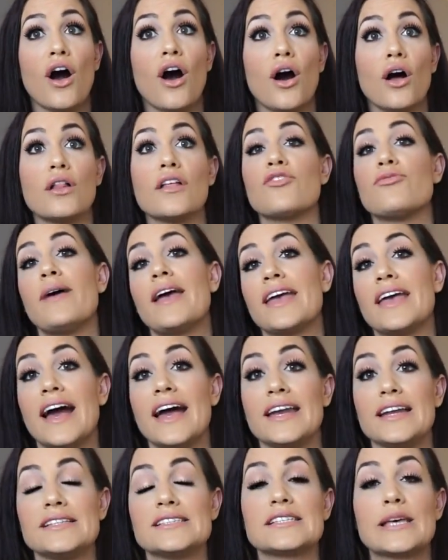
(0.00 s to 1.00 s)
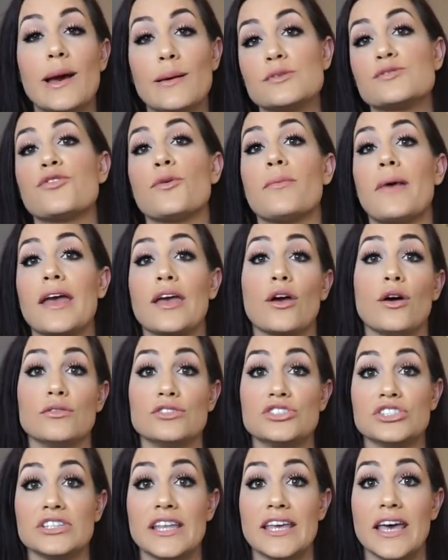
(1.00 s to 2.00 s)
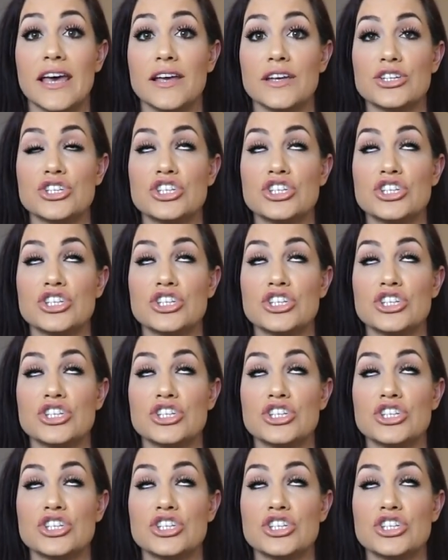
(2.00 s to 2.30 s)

All of my guidance comes from my coach, Lia.